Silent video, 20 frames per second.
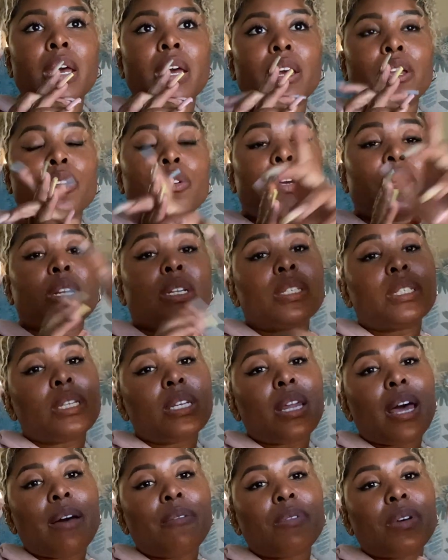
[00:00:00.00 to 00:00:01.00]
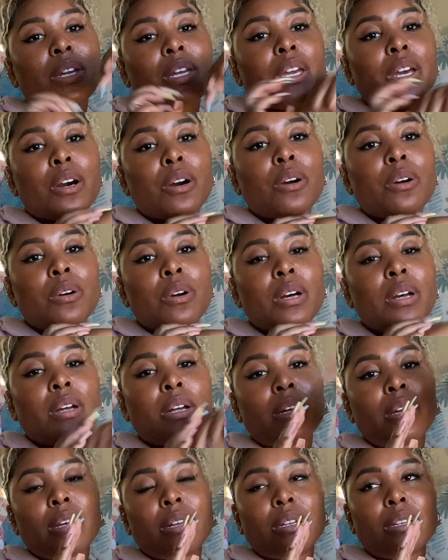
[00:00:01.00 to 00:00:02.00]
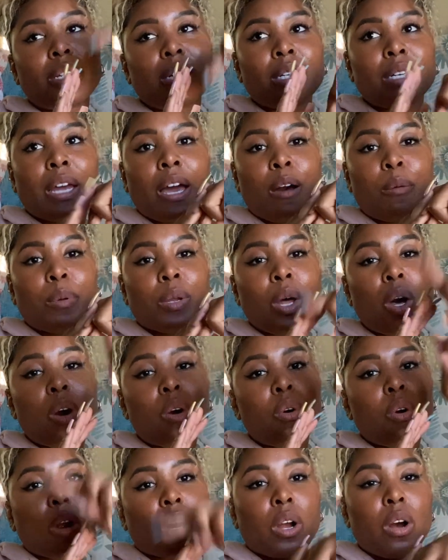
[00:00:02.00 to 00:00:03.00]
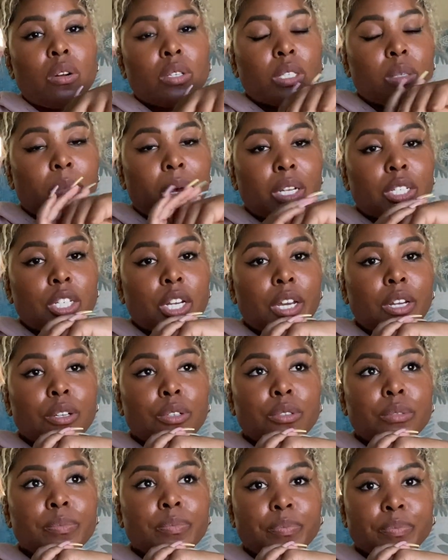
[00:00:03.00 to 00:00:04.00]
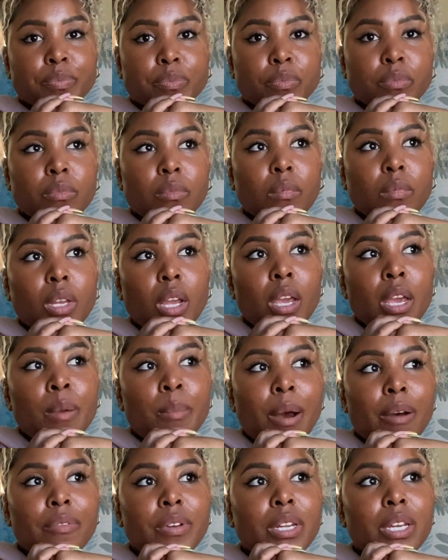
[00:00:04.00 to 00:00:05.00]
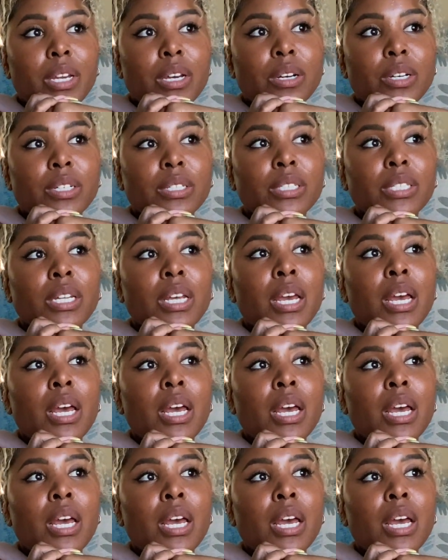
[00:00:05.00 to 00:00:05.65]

You can see that video linked down below or go to my channel in my videos.